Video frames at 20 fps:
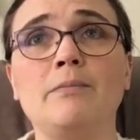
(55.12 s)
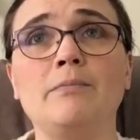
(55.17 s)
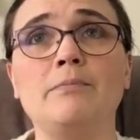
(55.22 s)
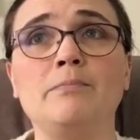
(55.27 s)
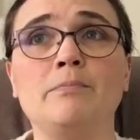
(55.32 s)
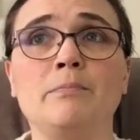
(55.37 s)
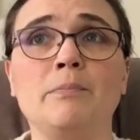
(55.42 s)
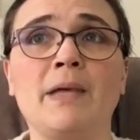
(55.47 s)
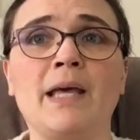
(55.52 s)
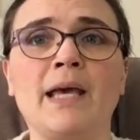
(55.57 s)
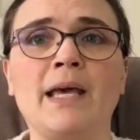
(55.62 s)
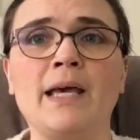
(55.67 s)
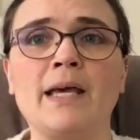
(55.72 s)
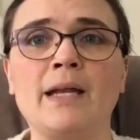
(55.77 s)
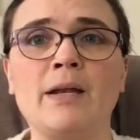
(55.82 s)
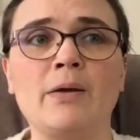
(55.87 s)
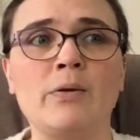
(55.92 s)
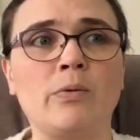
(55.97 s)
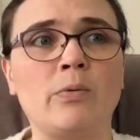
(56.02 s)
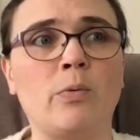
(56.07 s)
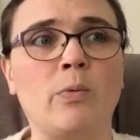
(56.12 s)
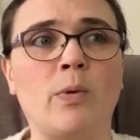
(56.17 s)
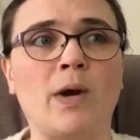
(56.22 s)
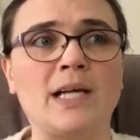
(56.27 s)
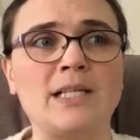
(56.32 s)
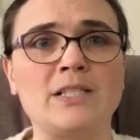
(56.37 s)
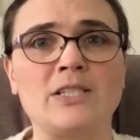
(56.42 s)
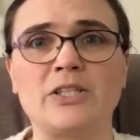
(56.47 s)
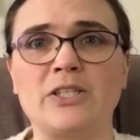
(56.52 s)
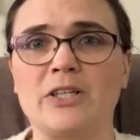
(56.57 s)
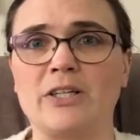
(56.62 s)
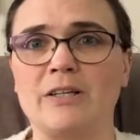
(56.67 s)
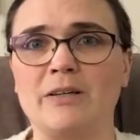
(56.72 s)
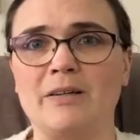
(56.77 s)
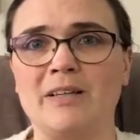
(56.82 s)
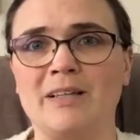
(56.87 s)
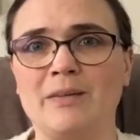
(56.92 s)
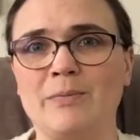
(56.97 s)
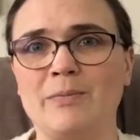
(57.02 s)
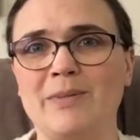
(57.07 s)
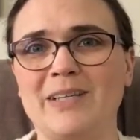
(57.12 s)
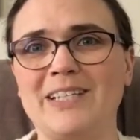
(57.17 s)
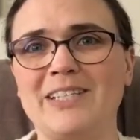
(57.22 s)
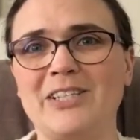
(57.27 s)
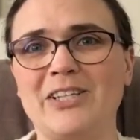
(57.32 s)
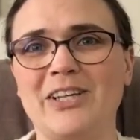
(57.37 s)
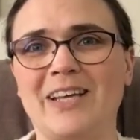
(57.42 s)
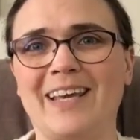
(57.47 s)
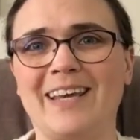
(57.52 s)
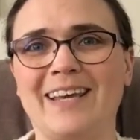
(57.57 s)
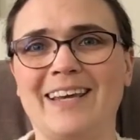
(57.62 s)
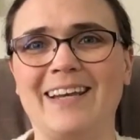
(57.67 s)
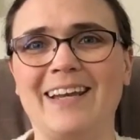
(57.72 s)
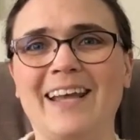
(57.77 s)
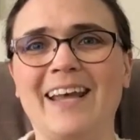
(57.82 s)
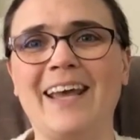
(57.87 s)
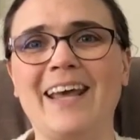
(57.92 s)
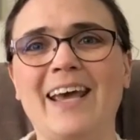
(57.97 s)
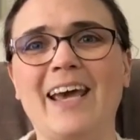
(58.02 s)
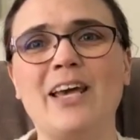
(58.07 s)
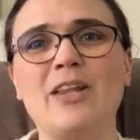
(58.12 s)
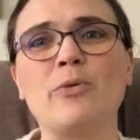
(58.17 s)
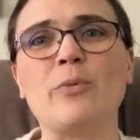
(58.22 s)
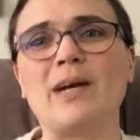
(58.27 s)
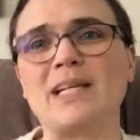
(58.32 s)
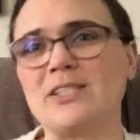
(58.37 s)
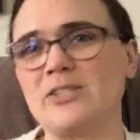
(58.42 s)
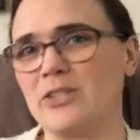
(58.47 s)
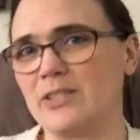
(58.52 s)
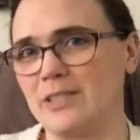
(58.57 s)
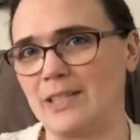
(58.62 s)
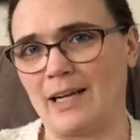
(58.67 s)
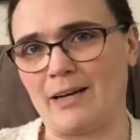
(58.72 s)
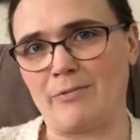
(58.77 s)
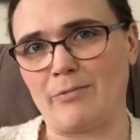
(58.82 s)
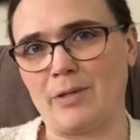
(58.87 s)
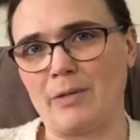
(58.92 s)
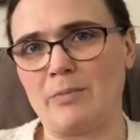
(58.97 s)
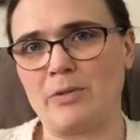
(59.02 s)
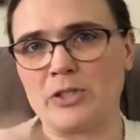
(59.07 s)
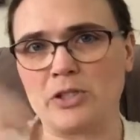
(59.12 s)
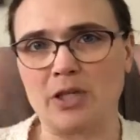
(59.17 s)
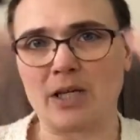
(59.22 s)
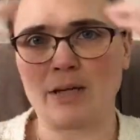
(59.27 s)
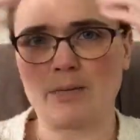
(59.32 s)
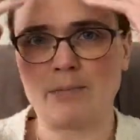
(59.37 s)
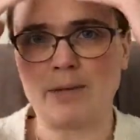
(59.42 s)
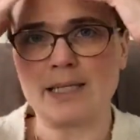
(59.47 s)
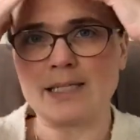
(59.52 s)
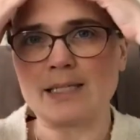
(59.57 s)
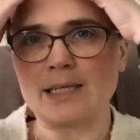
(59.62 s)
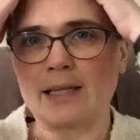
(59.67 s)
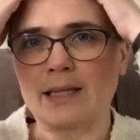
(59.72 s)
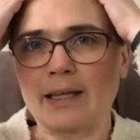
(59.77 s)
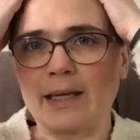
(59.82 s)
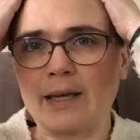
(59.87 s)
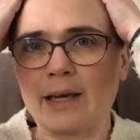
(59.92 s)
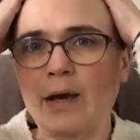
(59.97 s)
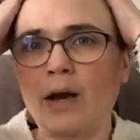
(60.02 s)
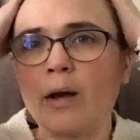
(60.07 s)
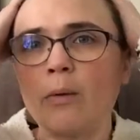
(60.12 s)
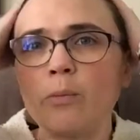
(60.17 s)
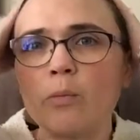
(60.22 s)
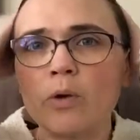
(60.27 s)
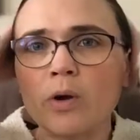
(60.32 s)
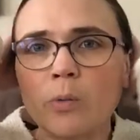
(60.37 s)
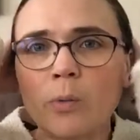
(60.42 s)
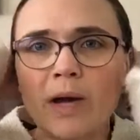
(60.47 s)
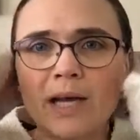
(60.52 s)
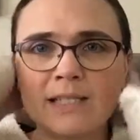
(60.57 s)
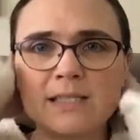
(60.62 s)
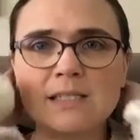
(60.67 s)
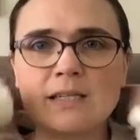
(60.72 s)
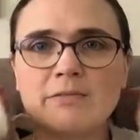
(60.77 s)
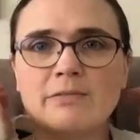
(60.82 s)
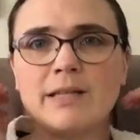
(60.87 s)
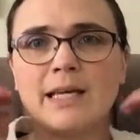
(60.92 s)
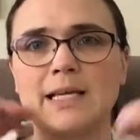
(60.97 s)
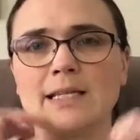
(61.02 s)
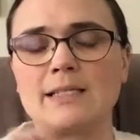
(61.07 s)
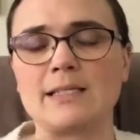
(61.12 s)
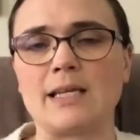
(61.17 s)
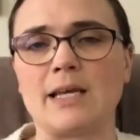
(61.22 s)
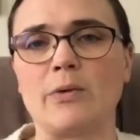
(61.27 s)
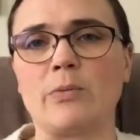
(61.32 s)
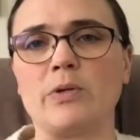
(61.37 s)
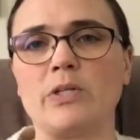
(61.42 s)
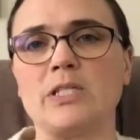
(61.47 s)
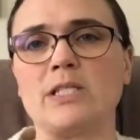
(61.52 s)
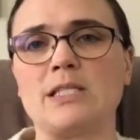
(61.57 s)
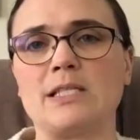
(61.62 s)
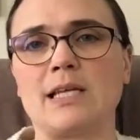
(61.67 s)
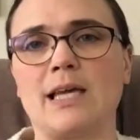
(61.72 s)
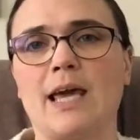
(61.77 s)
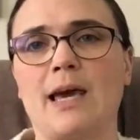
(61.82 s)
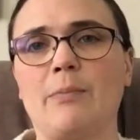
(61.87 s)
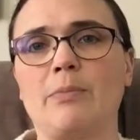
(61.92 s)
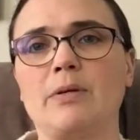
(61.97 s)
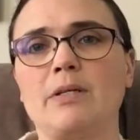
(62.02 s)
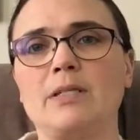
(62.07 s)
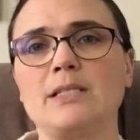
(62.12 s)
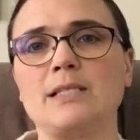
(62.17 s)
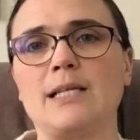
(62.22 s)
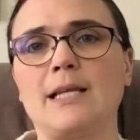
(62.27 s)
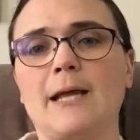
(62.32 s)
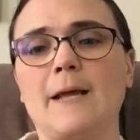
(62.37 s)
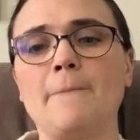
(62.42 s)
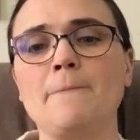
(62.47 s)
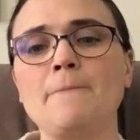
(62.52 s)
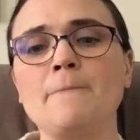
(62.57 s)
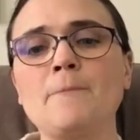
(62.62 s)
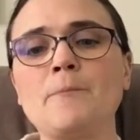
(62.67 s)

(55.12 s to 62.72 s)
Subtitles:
Midwestern Michigan, in the western side of mid-Michigan, basically. We're west of Lansing, which is the capital city.